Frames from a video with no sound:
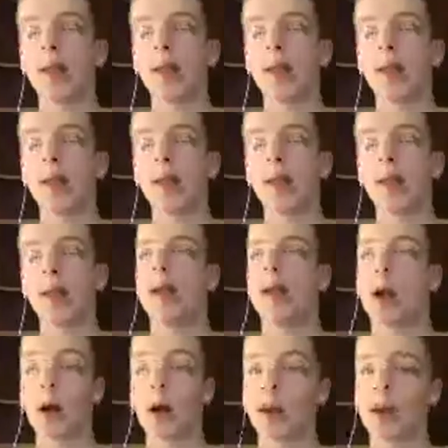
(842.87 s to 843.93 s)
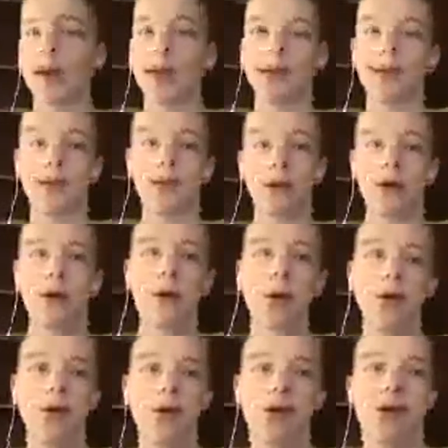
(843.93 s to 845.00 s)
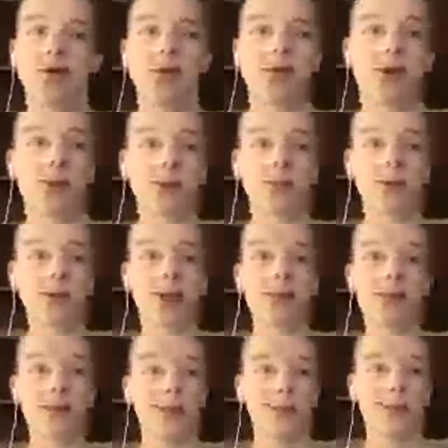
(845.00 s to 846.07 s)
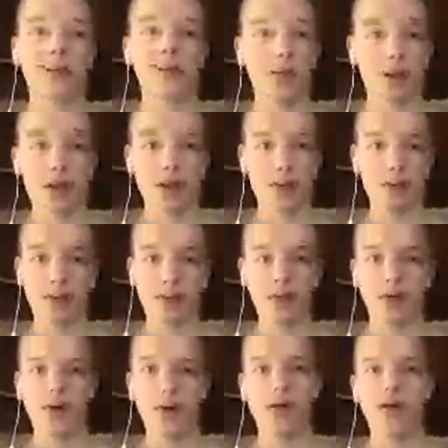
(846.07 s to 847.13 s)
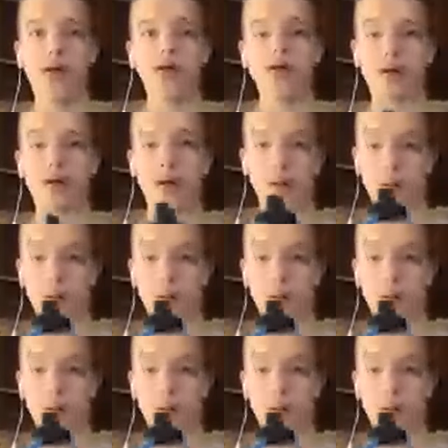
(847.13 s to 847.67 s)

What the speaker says: to an audience who has possibly never seen my videos before. So